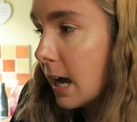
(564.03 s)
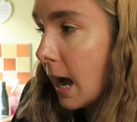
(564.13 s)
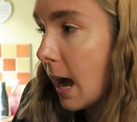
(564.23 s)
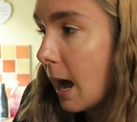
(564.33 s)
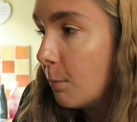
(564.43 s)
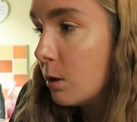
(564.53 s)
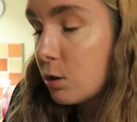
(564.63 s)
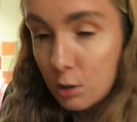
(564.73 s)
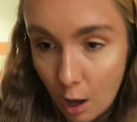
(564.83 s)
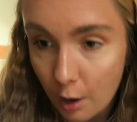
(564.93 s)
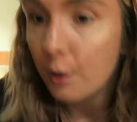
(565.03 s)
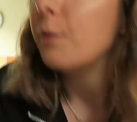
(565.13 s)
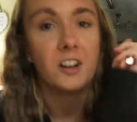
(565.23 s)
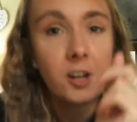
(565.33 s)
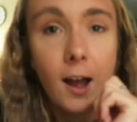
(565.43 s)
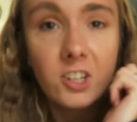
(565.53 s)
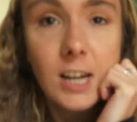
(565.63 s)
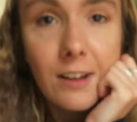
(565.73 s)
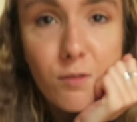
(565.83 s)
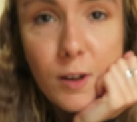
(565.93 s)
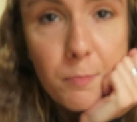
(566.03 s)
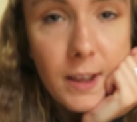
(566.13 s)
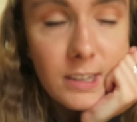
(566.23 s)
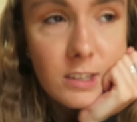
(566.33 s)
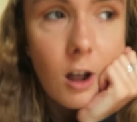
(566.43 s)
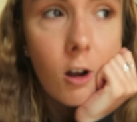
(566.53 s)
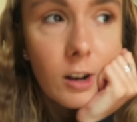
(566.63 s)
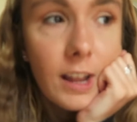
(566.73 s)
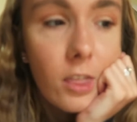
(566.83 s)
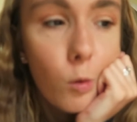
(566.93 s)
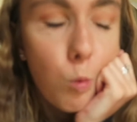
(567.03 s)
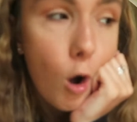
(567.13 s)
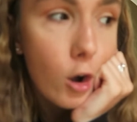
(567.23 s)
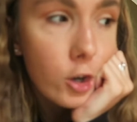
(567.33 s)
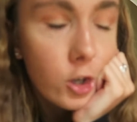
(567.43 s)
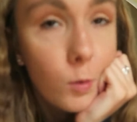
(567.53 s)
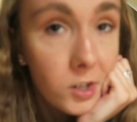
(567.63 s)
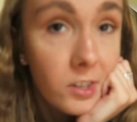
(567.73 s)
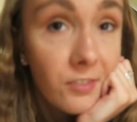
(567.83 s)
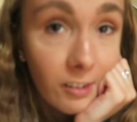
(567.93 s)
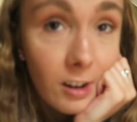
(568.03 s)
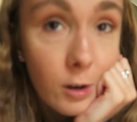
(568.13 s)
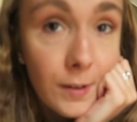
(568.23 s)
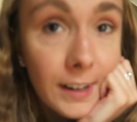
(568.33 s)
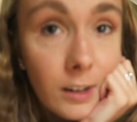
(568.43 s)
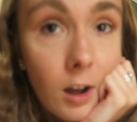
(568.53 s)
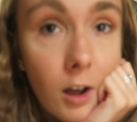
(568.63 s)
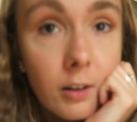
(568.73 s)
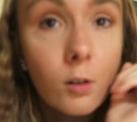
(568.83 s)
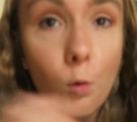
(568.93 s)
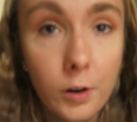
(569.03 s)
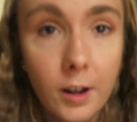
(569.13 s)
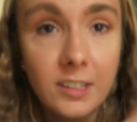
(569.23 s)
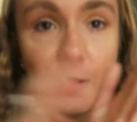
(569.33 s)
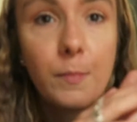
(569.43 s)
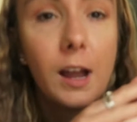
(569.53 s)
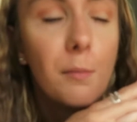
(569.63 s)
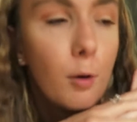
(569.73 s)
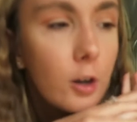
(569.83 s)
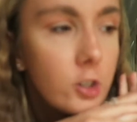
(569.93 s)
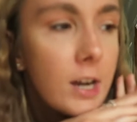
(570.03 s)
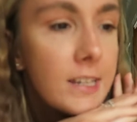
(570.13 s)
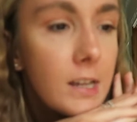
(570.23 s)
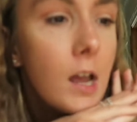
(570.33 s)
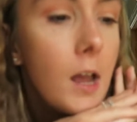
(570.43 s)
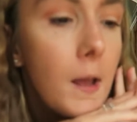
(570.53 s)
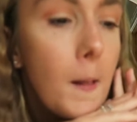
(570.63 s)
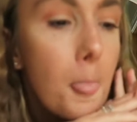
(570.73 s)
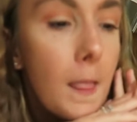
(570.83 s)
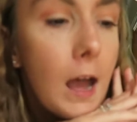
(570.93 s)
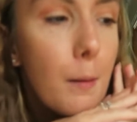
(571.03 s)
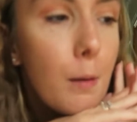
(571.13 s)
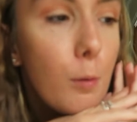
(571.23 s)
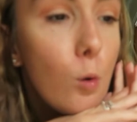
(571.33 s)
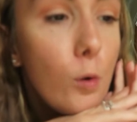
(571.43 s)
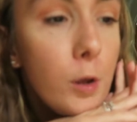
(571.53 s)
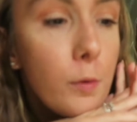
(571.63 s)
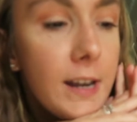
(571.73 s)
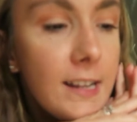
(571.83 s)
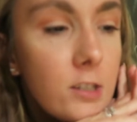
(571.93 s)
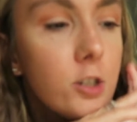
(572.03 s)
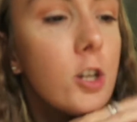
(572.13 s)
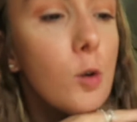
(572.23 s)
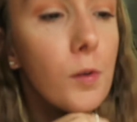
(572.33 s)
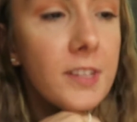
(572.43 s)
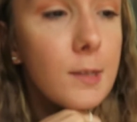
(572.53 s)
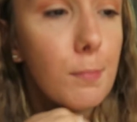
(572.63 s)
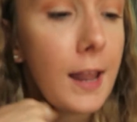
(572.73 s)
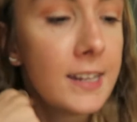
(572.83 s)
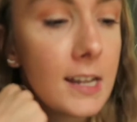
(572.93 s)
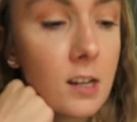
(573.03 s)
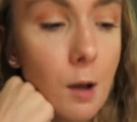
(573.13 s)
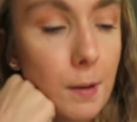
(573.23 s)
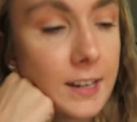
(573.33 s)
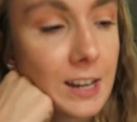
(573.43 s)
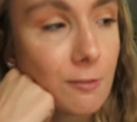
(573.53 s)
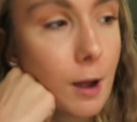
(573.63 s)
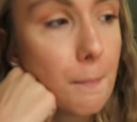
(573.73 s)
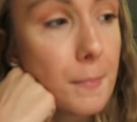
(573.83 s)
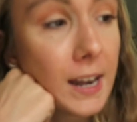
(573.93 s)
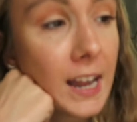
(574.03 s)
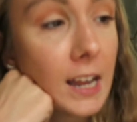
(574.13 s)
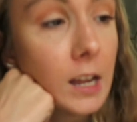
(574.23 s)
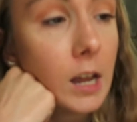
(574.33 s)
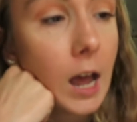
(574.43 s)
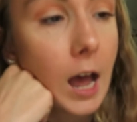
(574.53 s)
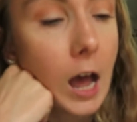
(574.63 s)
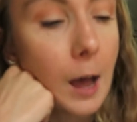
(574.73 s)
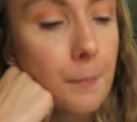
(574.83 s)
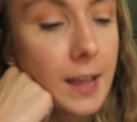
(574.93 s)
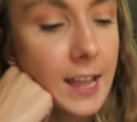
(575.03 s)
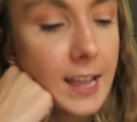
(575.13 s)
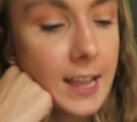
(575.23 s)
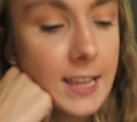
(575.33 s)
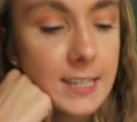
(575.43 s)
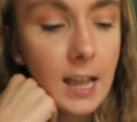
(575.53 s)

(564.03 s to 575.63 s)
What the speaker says: So I don't actually have it with me because it's currently in the wash, which is very annoying and unorganised of me, I apologise. But all you will need to do once it's blended, I'll blend it for about a minute, is